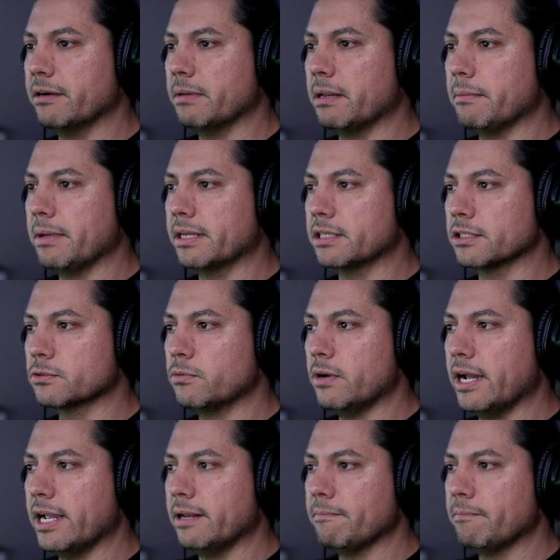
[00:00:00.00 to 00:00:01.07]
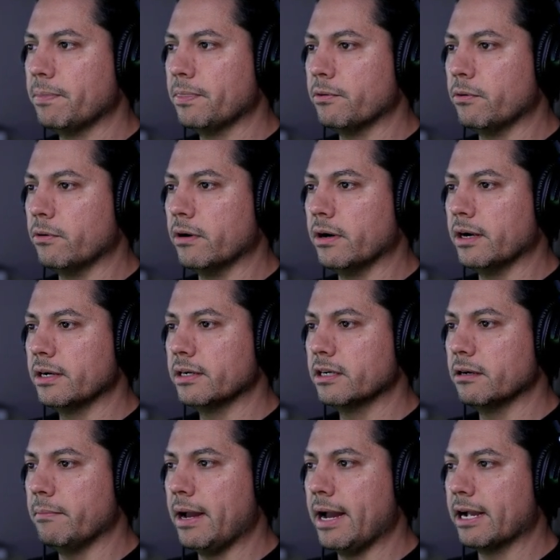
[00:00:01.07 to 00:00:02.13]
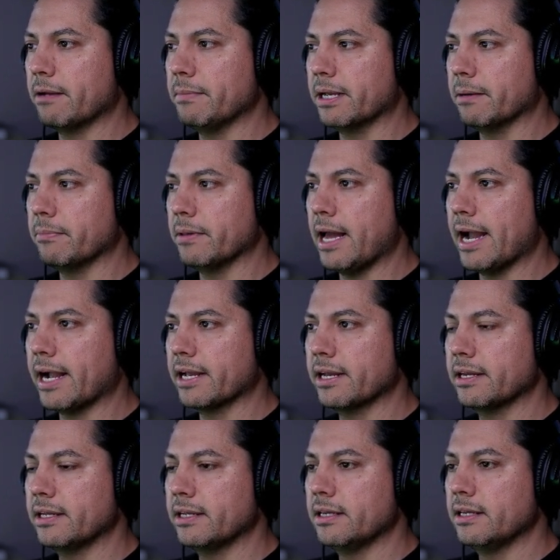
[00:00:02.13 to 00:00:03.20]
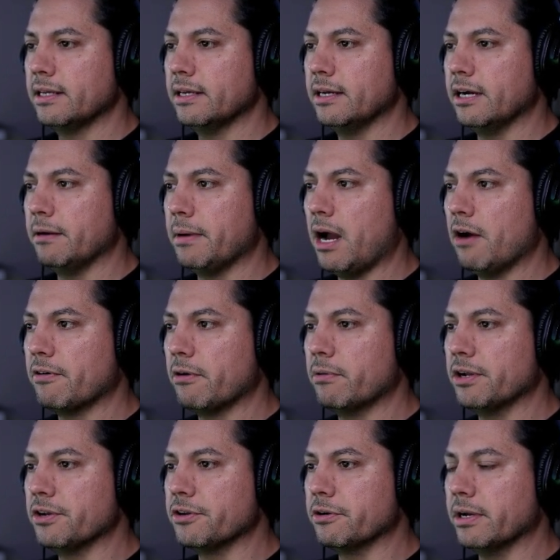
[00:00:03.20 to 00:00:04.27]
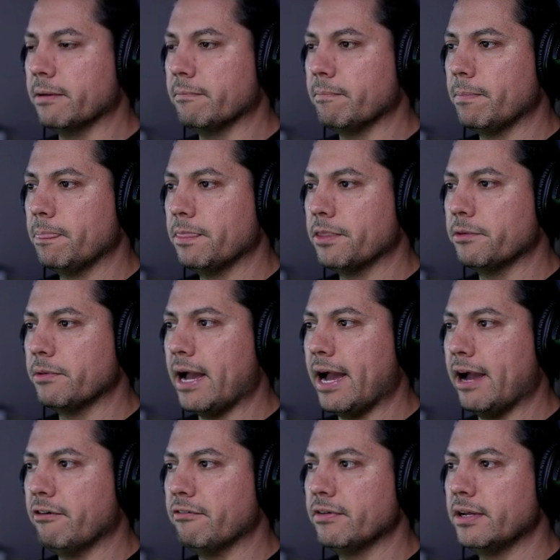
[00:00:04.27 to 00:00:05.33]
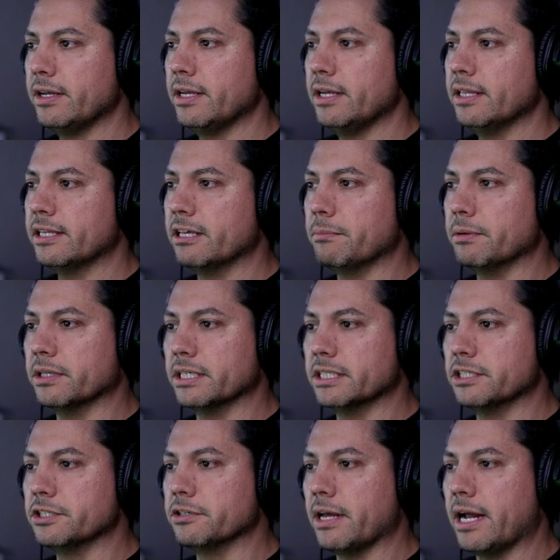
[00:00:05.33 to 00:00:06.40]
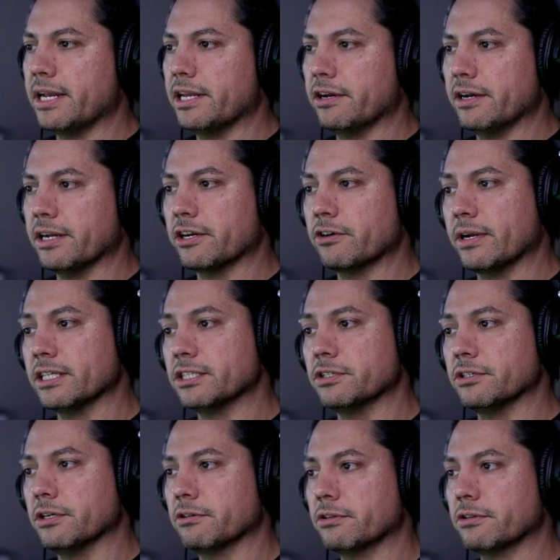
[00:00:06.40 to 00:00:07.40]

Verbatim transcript: maybe make this white, or come back and make it black. Um, however I want to do it, you have the ability to do that here in Create Studio